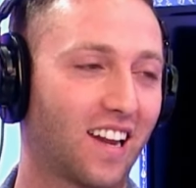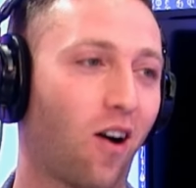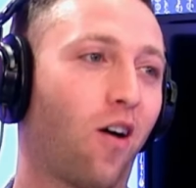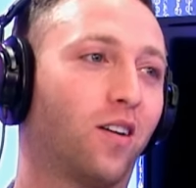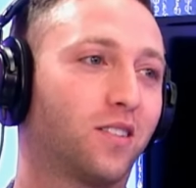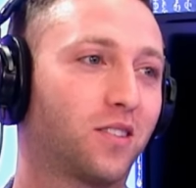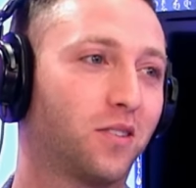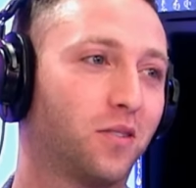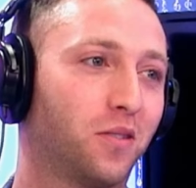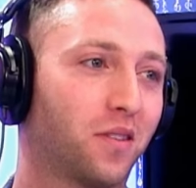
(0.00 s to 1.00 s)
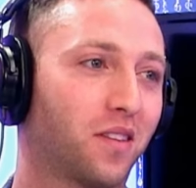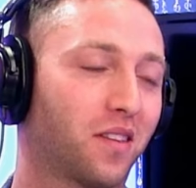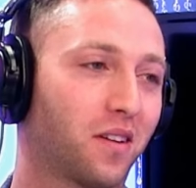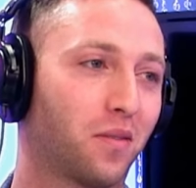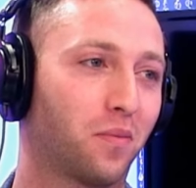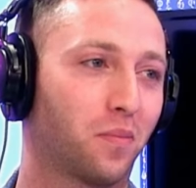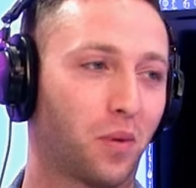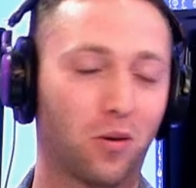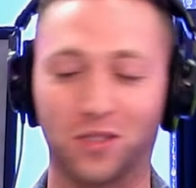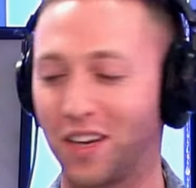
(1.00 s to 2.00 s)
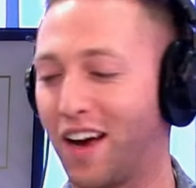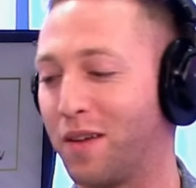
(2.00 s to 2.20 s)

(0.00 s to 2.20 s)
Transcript: onto the bullseye